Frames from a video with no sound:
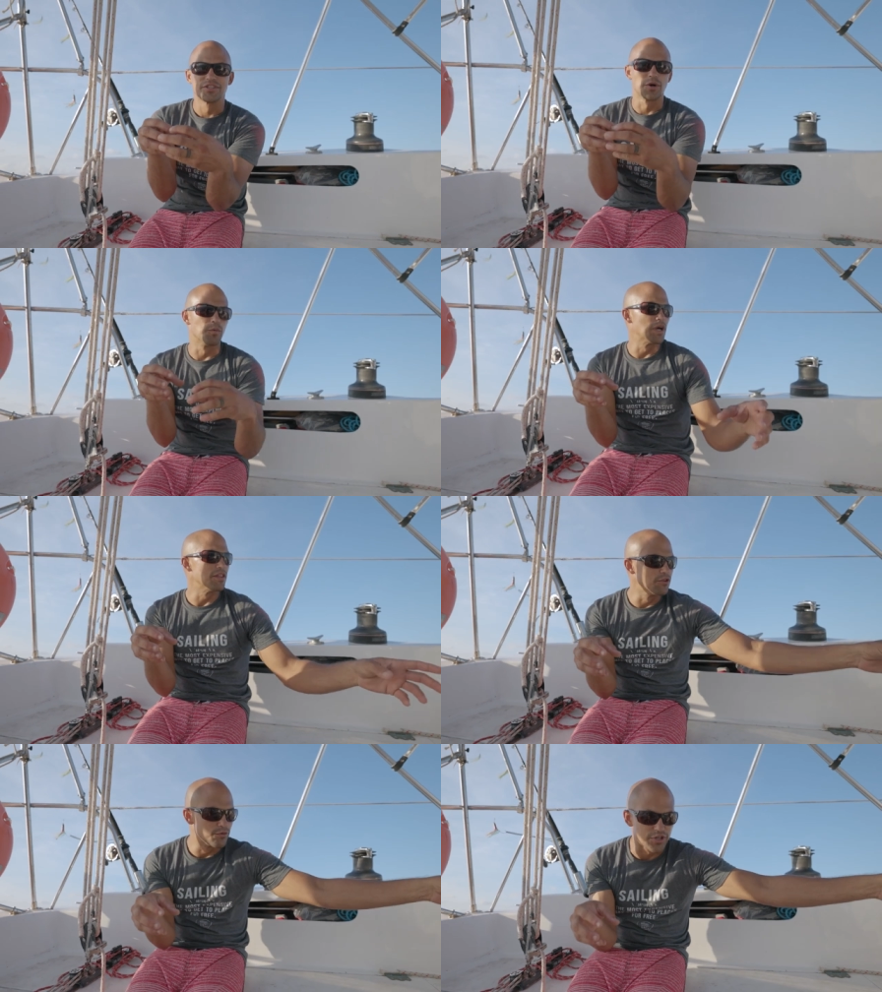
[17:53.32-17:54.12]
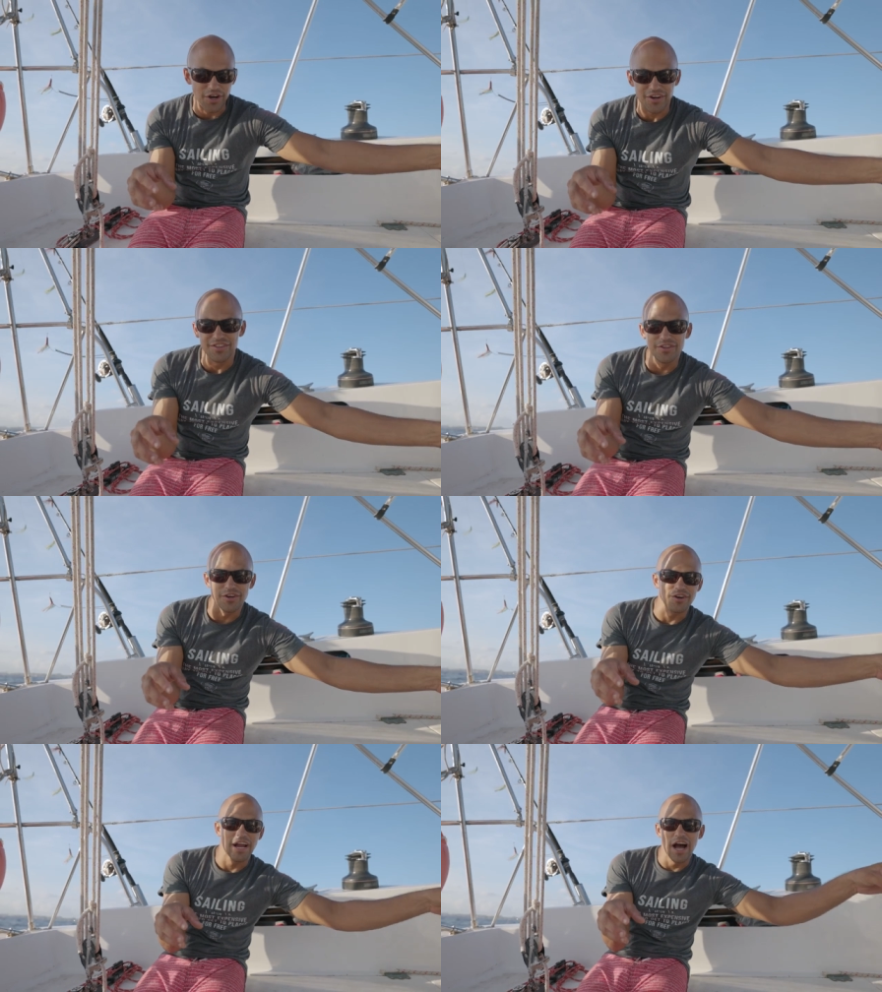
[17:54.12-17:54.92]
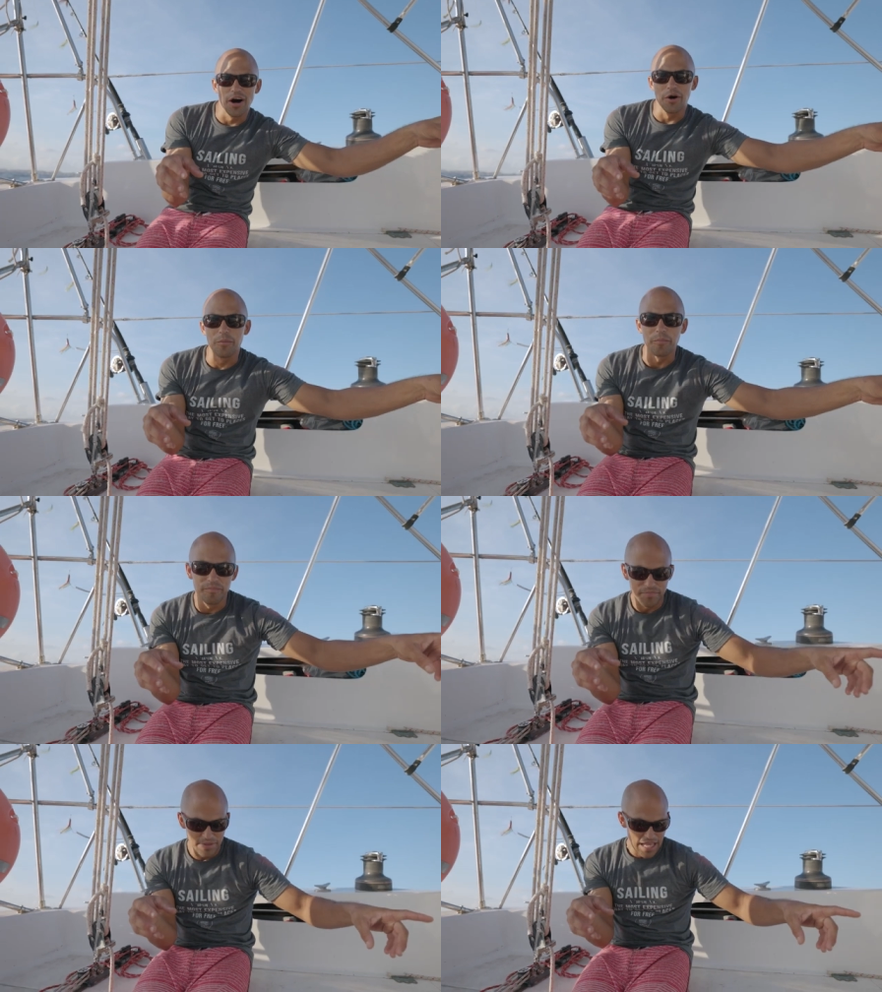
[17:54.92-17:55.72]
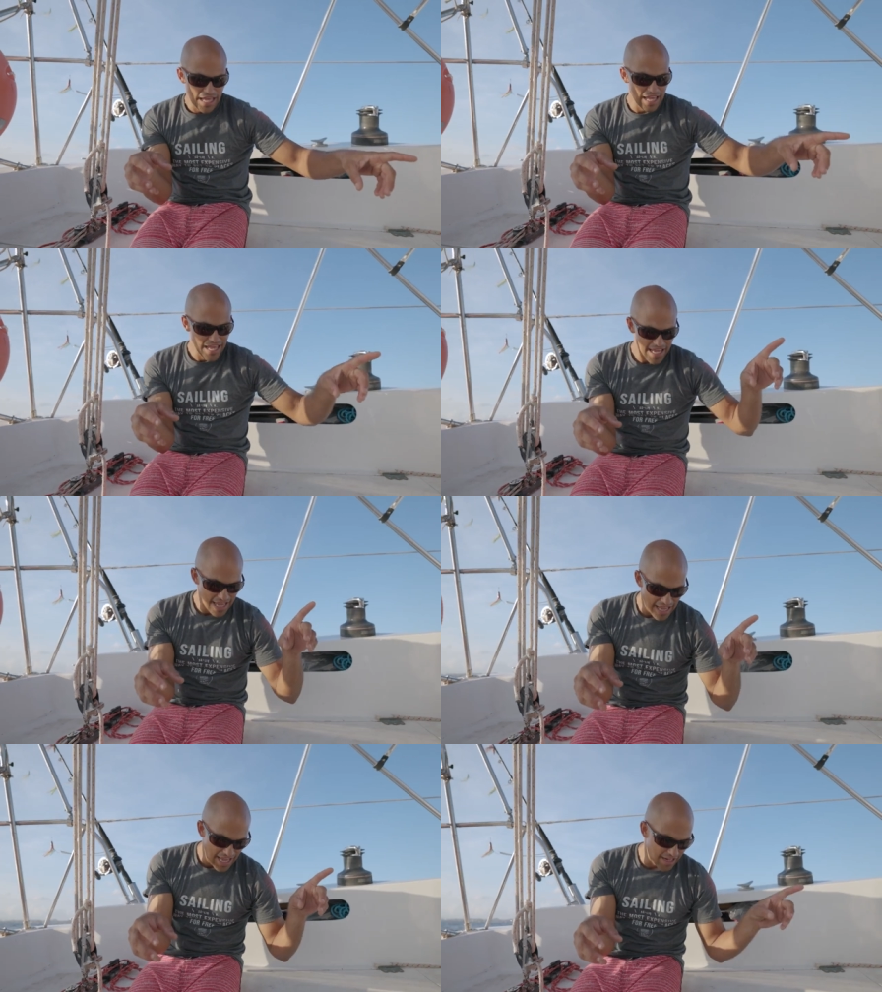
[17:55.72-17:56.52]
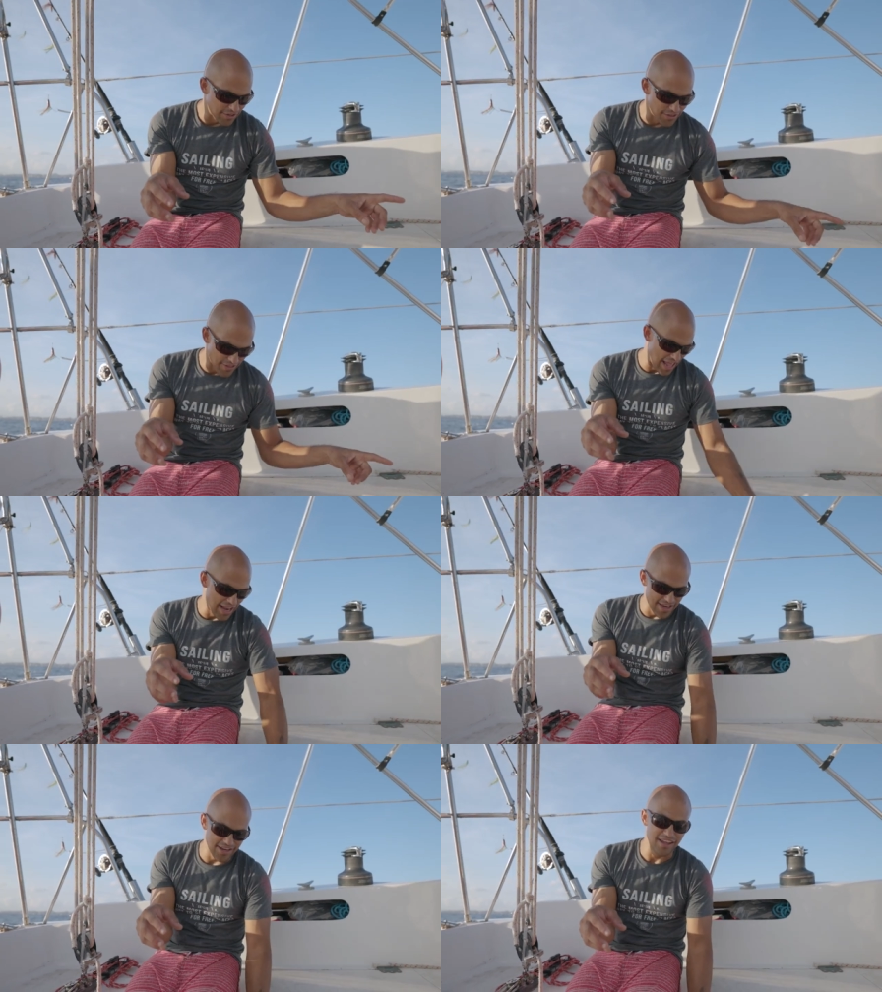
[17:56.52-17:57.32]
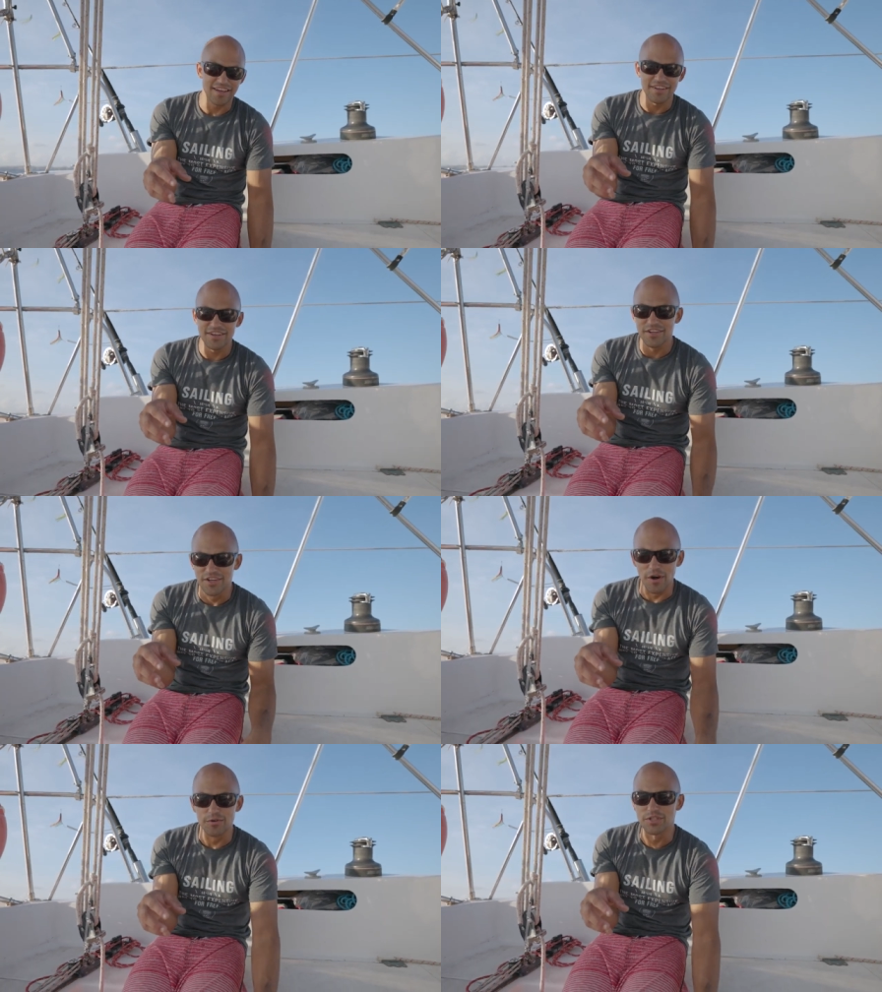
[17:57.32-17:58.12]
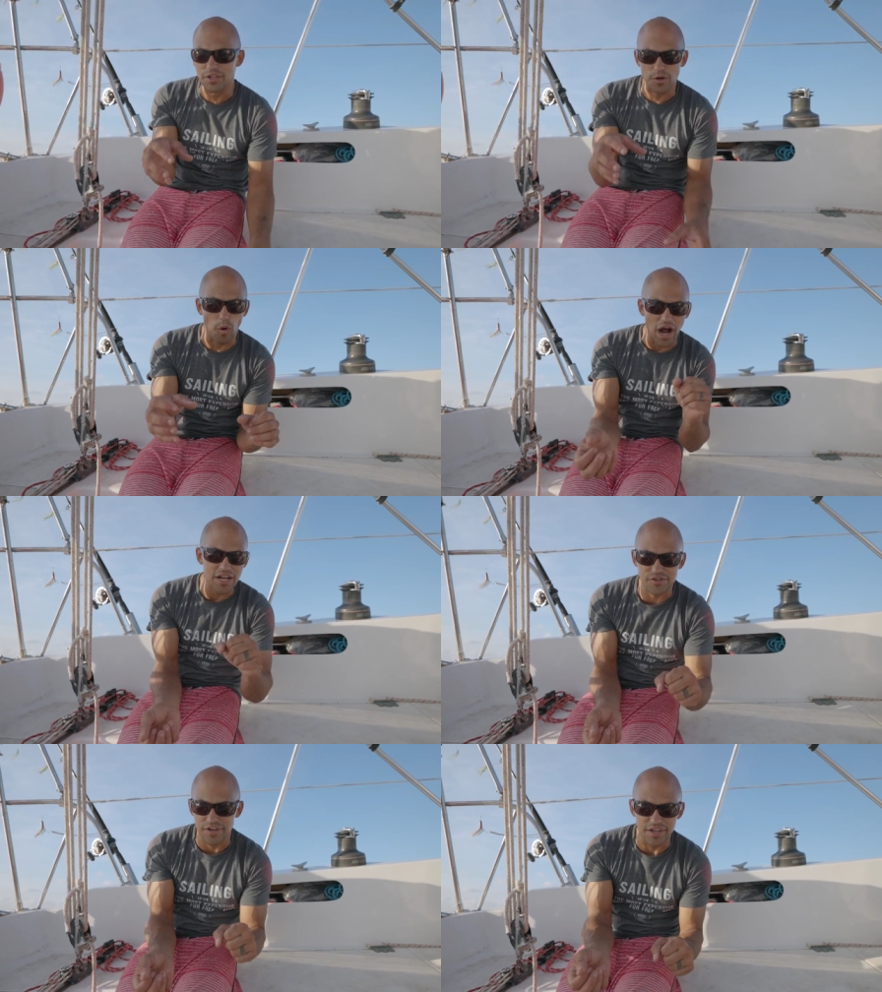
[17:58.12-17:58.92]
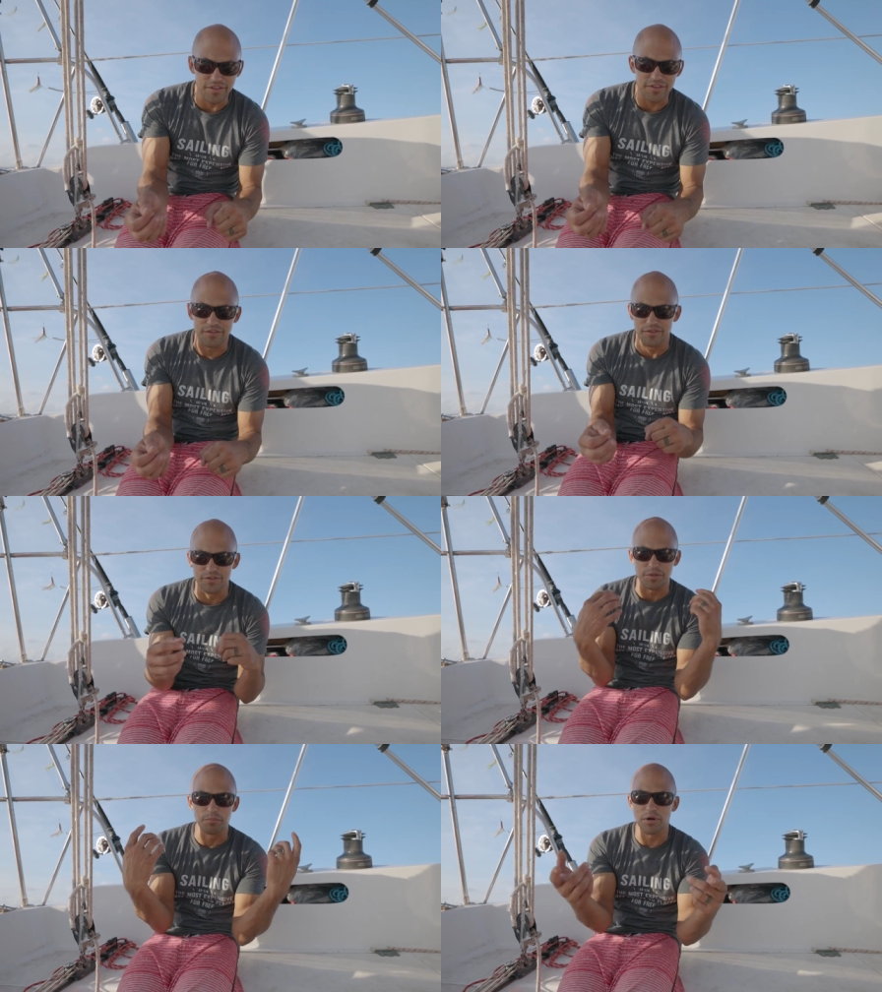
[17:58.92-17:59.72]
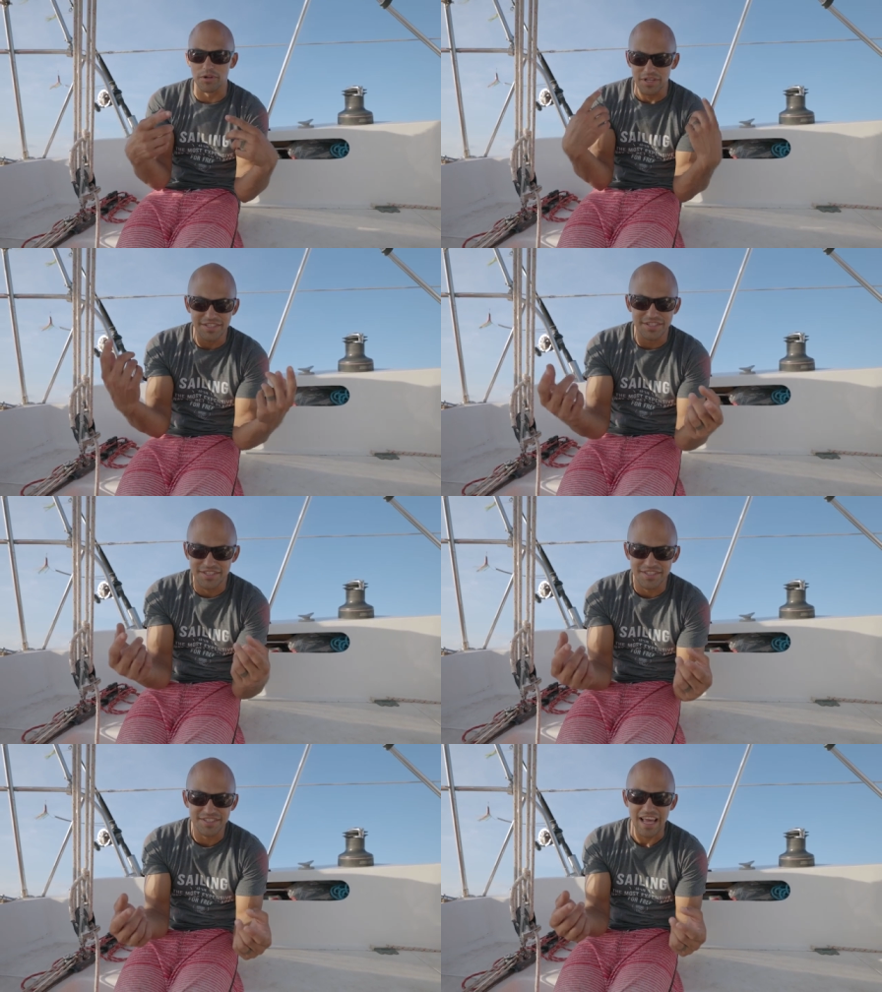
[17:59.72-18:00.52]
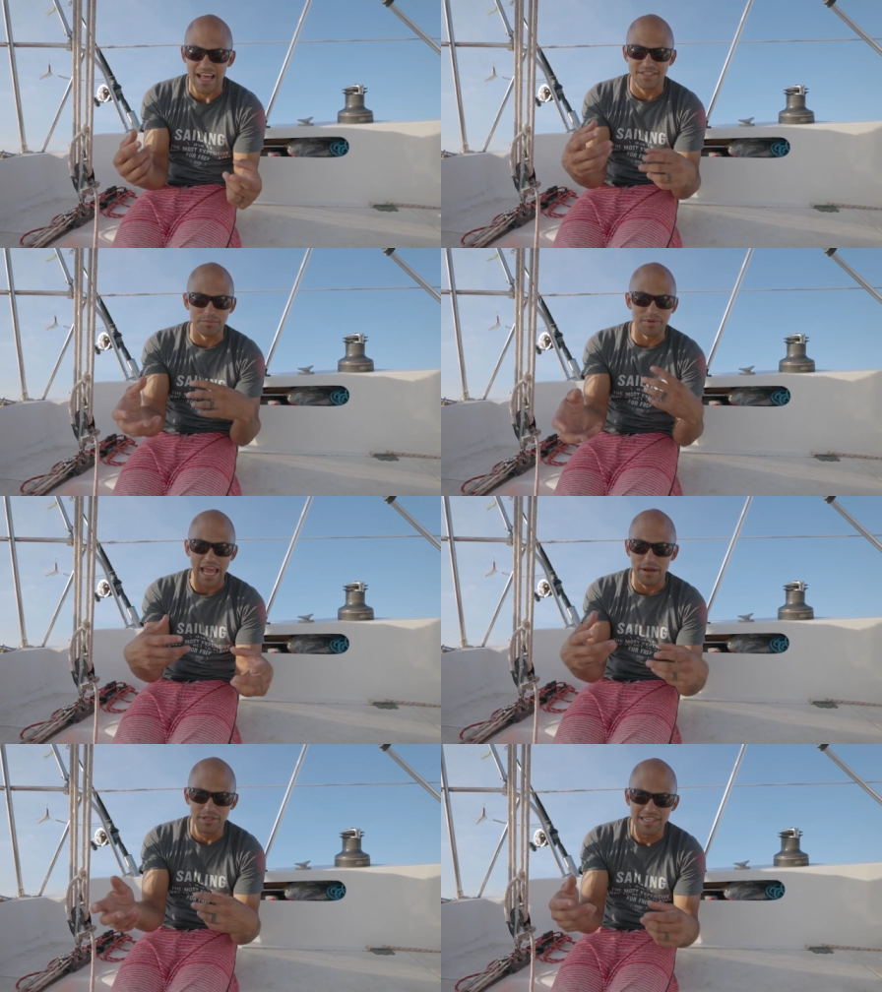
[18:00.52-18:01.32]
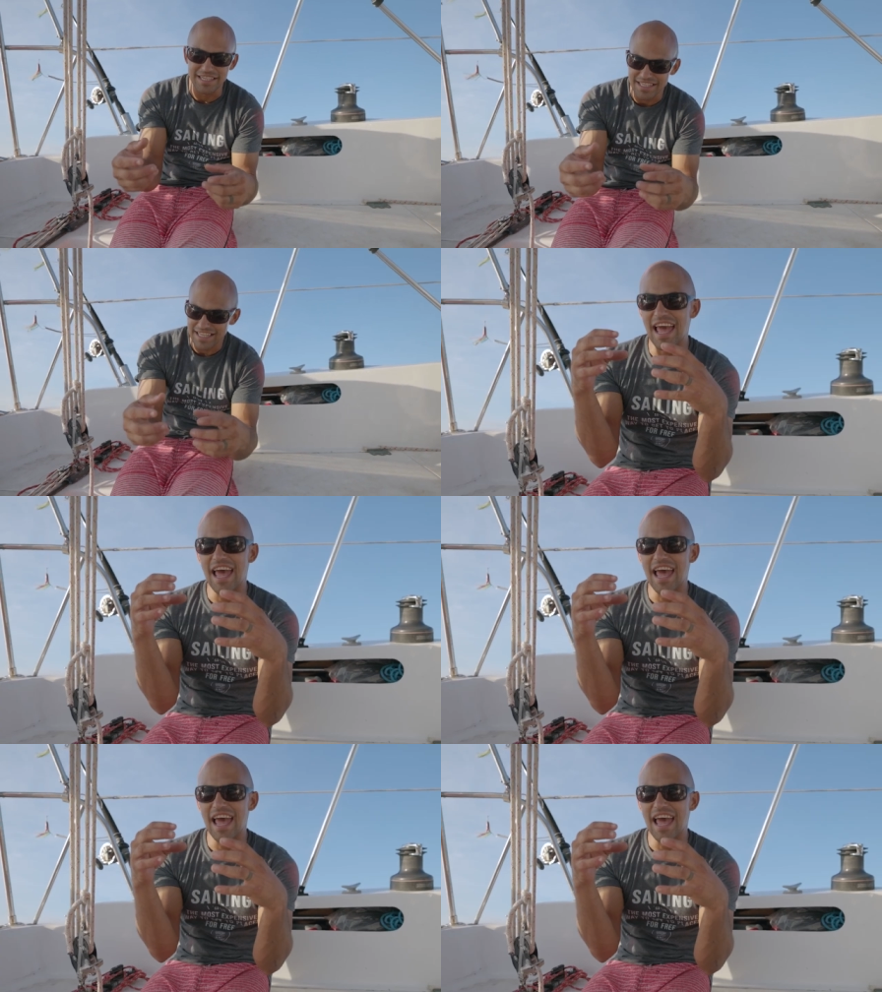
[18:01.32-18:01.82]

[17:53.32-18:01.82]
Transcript: So when you turn your helm, it'll then go to the quadrant through some pulleys and some cabling.